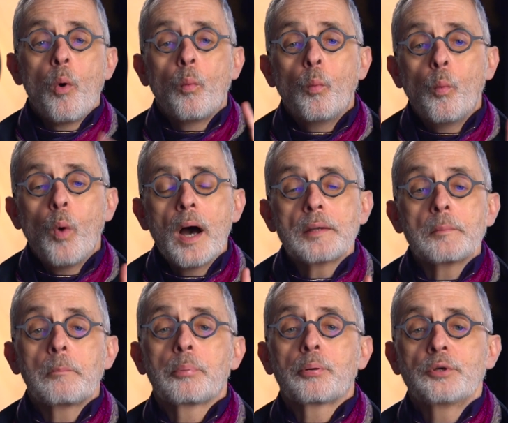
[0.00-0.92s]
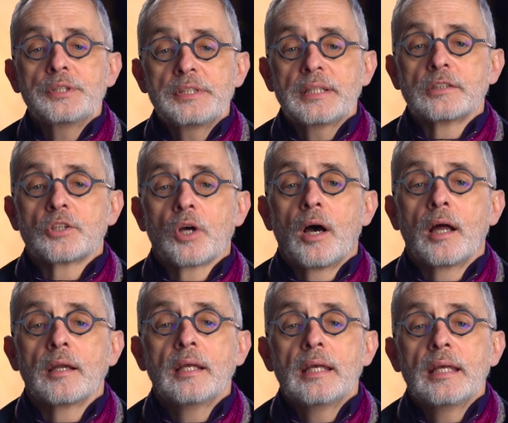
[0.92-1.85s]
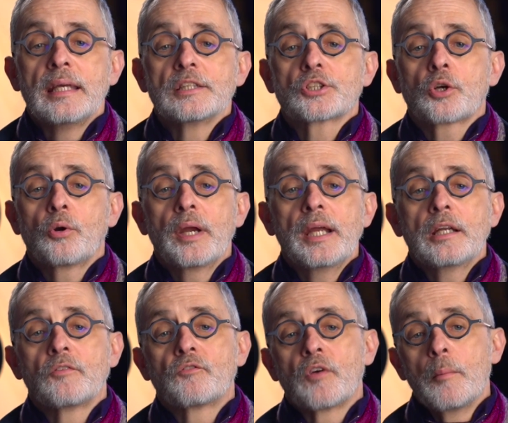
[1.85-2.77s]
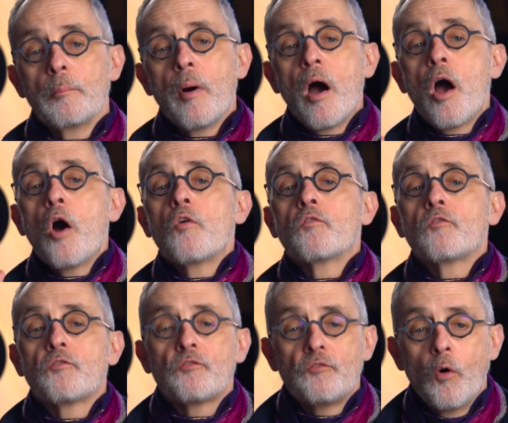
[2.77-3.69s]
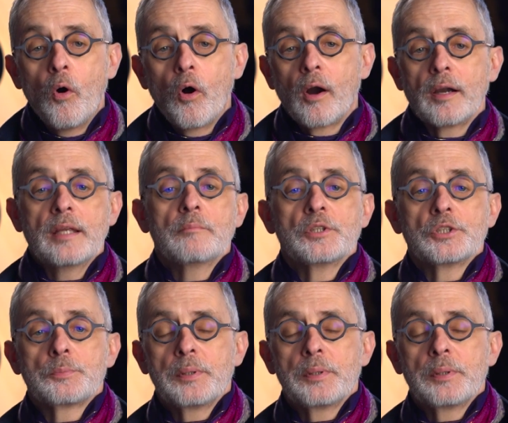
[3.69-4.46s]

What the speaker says: one printing dot is created from 4 image